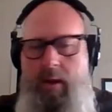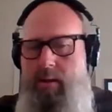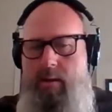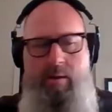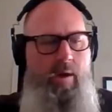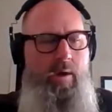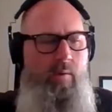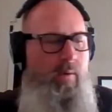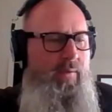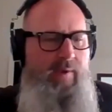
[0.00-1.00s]

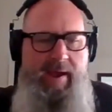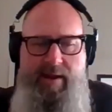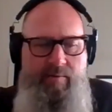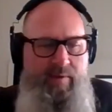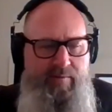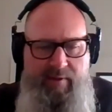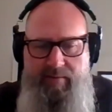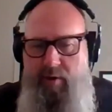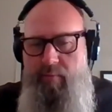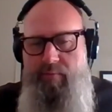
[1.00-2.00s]
I hear these
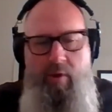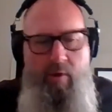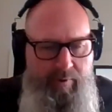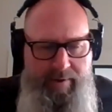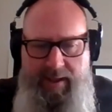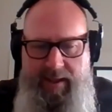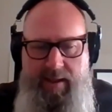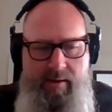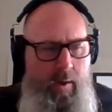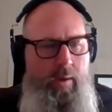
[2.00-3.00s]
things over and over
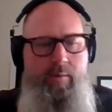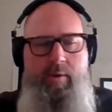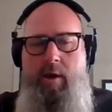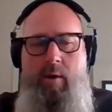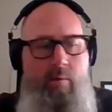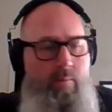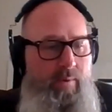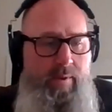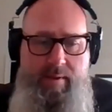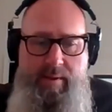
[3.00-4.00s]
again,
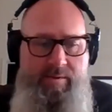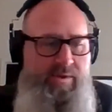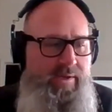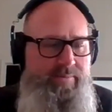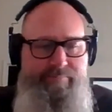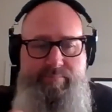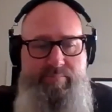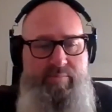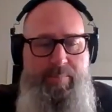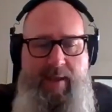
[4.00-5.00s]
and she
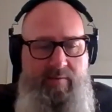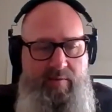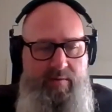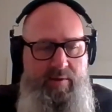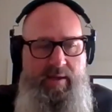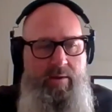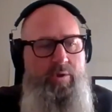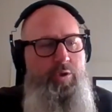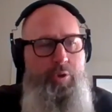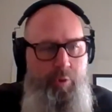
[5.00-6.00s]
she basically
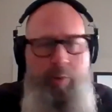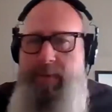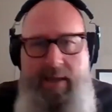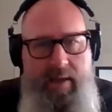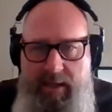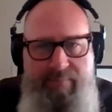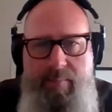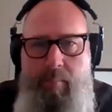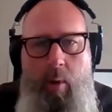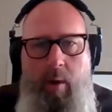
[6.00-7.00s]
drew me in
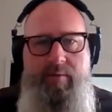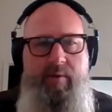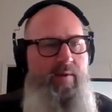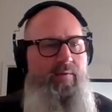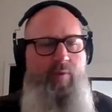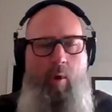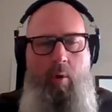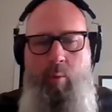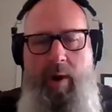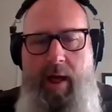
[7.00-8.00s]
even more to this
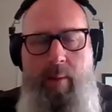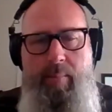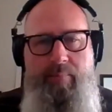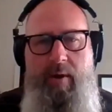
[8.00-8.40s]
whole realm of